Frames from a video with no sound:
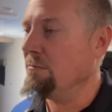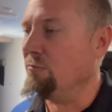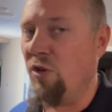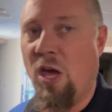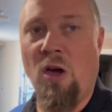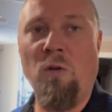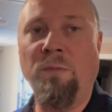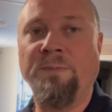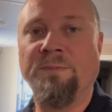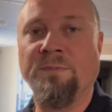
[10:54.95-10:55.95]
No,
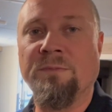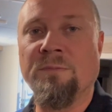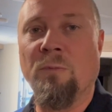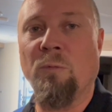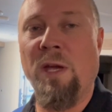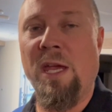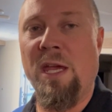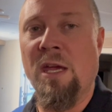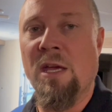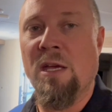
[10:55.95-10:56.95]

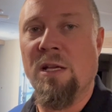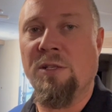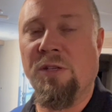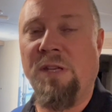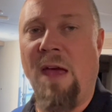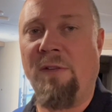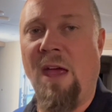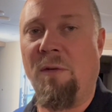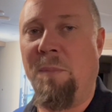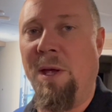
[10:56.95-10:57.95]
we just have to
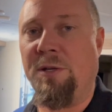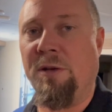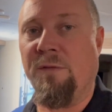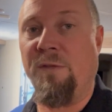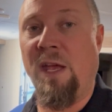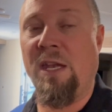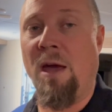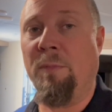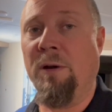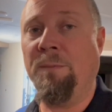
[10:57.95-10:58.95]
have a picture of the VIN
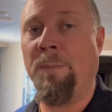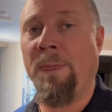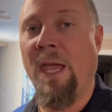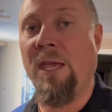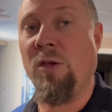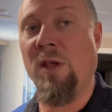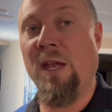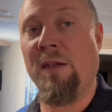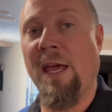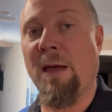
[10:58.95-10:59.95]
number. You need
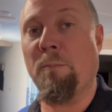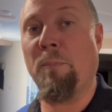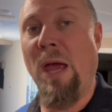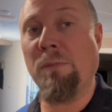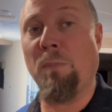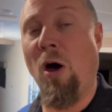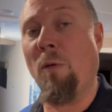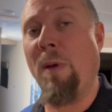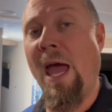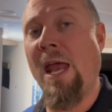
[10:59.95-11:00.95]
to take a baseball
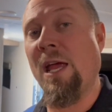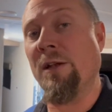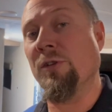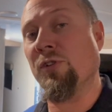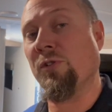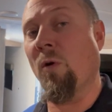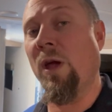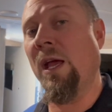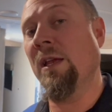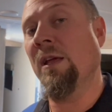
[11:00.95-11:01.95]
bat and destroy it